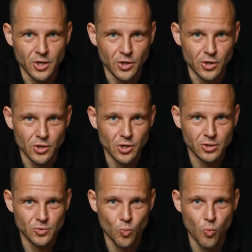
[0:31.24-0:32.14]

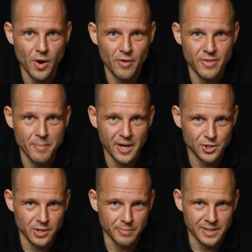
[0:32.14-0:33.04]
not one of them
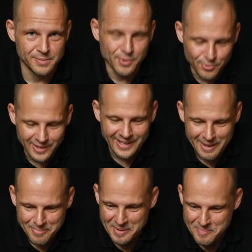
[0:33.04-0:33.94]
actually makes me really
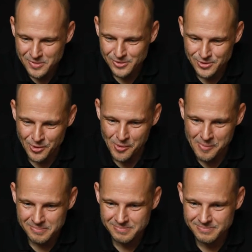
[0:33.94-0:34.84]
happy. So
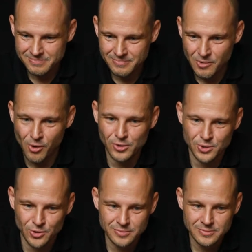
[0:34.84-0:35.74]

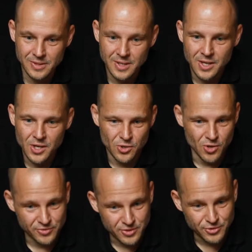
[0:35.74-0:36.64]
also you
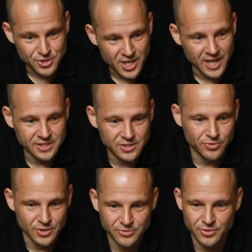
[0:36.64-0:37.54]
have different sizes
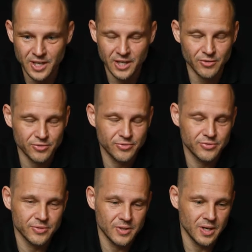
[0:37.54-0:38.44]
for different kind of
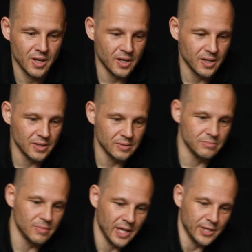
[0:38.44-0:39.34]

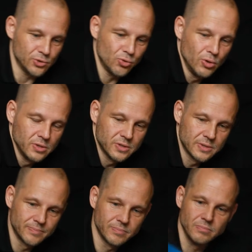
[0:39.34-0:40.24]
light tools.
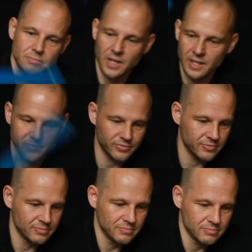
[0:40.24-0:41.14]
I have
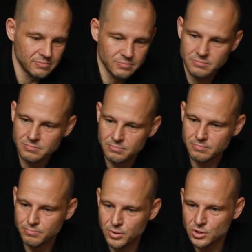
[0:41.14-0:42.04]

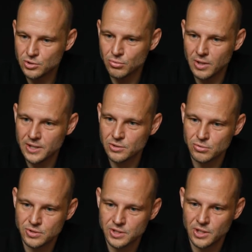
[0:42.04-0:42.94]
put two light
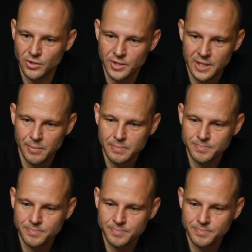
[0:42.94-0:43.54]
tools here on the table,